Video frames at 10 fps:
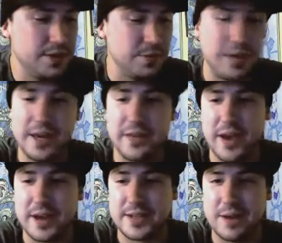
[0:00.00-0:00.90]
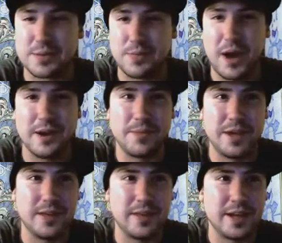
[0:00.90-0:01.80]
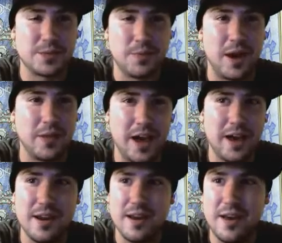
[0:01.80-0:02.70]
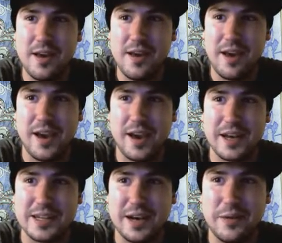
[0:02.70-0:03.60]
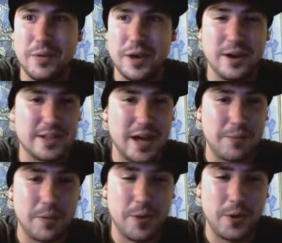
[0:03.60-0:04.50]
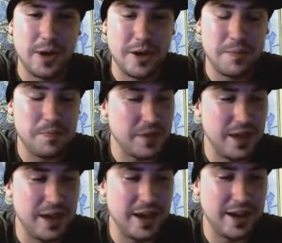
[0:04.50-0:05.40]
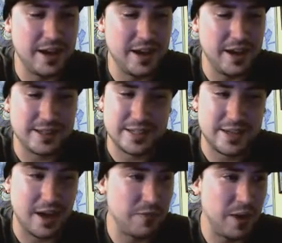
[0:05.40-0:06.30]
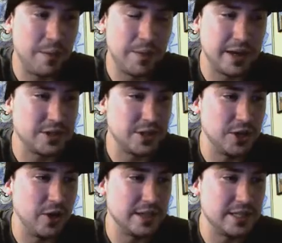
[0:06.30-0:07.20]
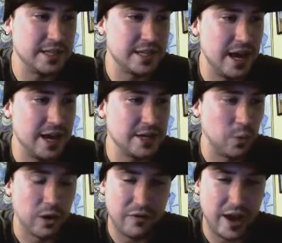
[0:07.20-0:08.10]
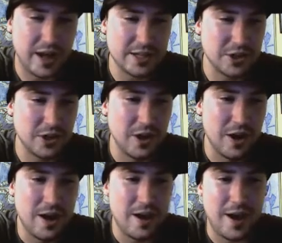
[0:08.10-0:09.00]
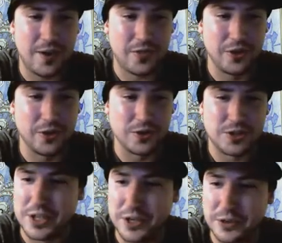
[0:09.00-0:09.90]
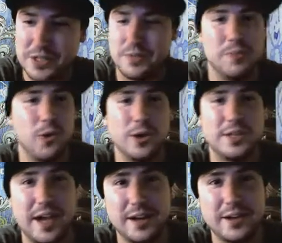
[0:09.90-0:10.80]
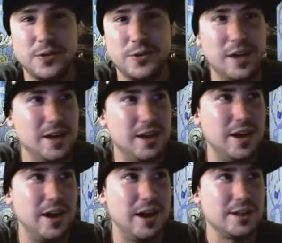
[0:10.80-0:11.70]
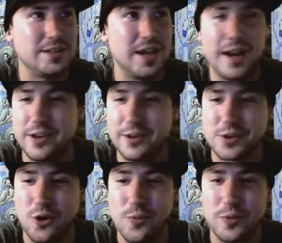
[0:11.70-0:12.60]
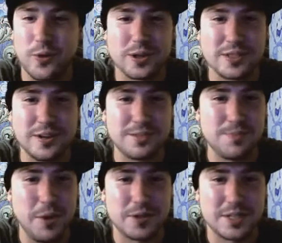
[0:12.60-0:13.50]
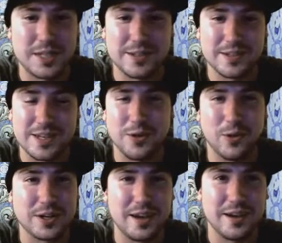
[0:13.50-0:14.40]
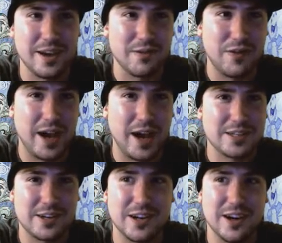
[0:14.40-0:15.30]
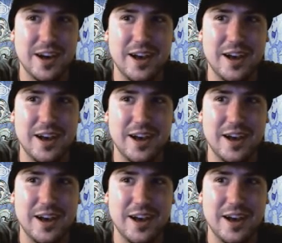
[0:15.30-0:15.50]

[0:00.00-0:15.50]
be in that top spot and be in that spotlight and be on top of the podium. And it's tough, man, because, as these guys work faster at their skills to be more technical, Taddy goes home and works on his moto skills and he works on getting faster.